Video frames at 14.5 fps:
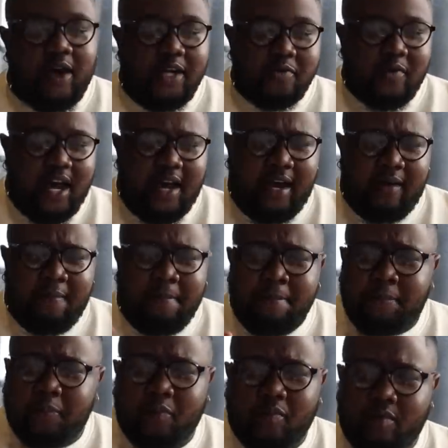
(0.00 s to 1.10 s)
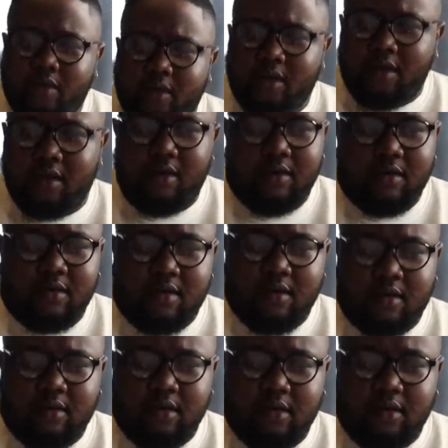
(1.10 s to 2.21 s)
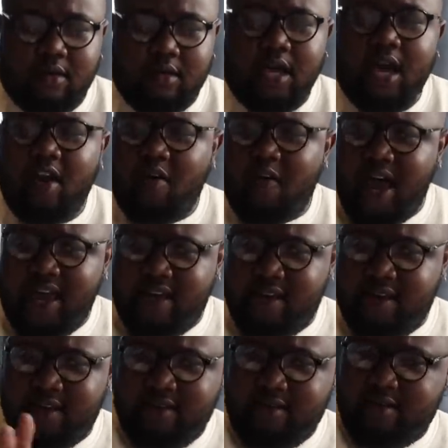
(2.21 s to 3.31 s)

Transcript: White wine. Yeah. Yellow wine. Eh?